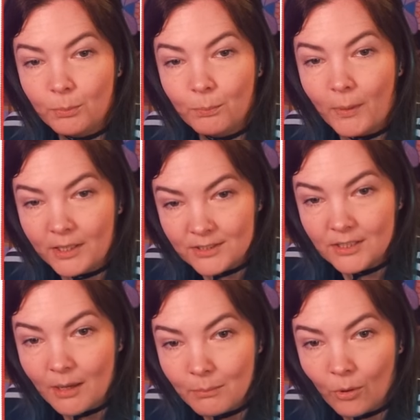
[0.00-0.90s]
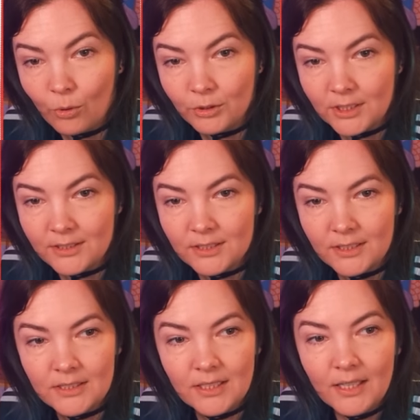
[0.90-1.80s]
by some
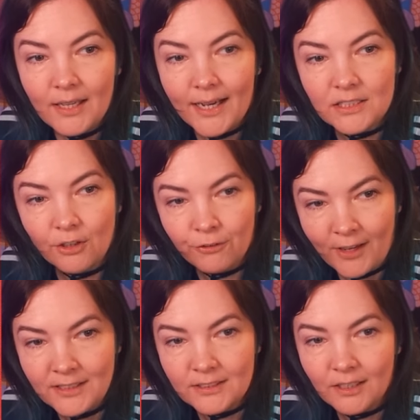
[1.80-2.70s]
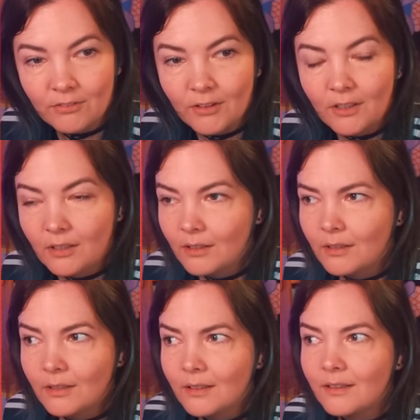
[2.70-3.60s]
audiences as offensive.
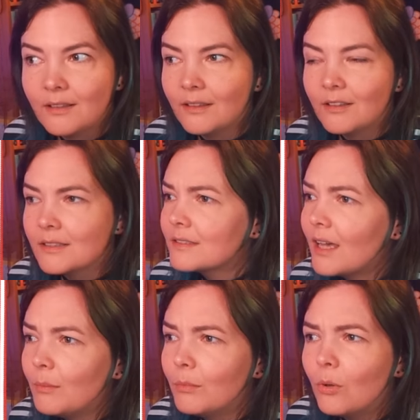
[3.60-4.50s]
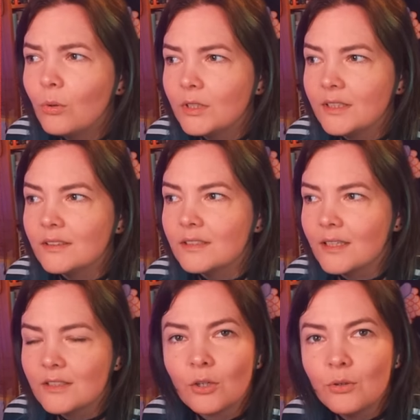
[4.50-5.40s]
Some
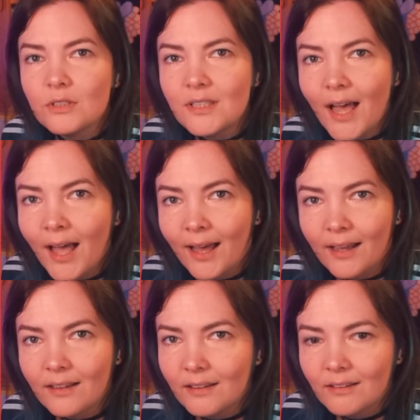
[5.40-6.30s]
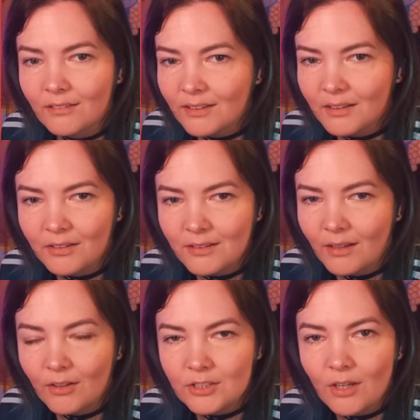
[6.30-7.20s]
audiences. Who's that?
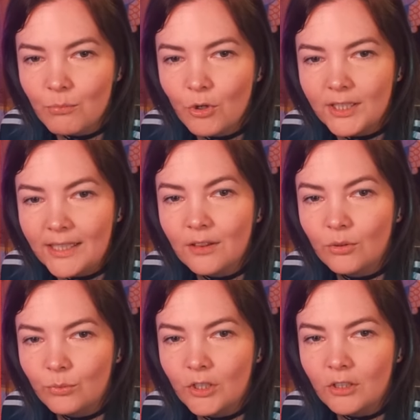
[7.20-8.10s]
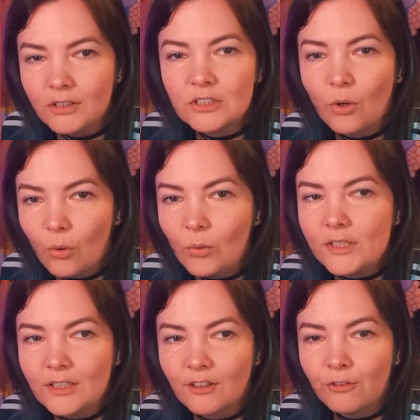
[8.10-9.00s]
Someone in the world is
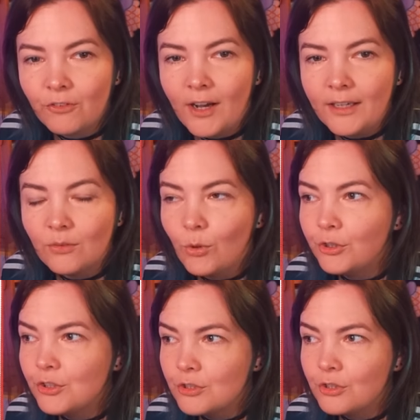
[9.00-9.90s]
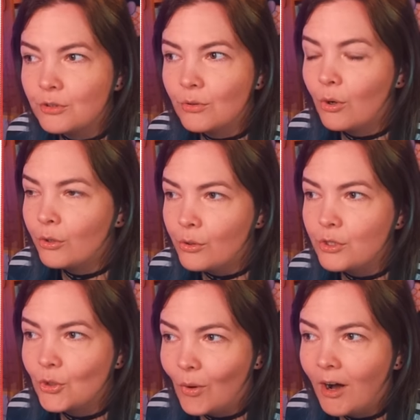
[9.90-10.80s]
always going to find what you do or who
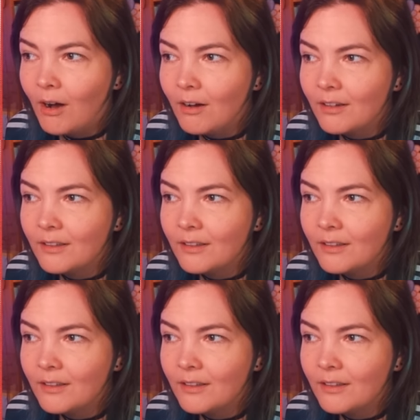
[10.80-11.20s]
you are